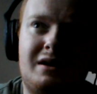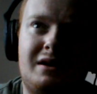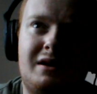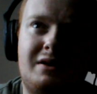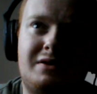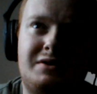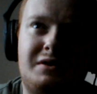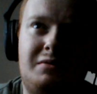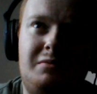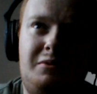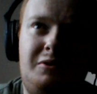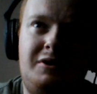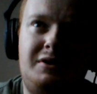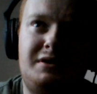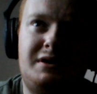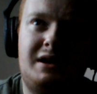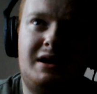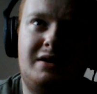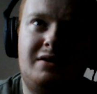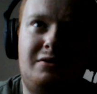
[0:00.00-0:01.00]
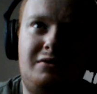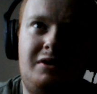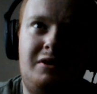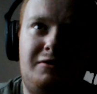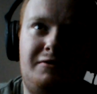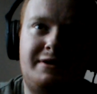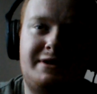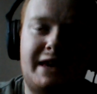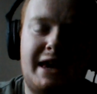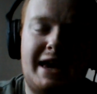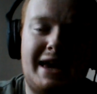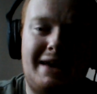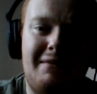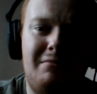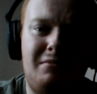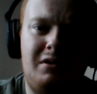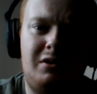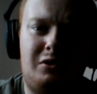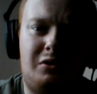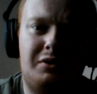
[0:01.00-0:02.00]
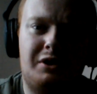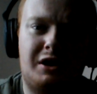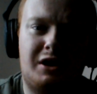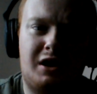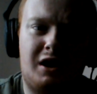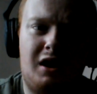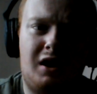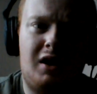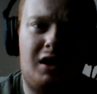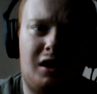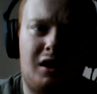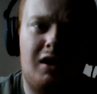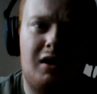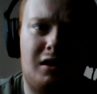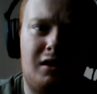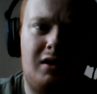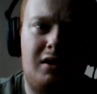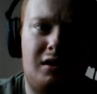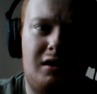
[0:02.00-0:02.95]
at some points, I don't know if it's him or the car.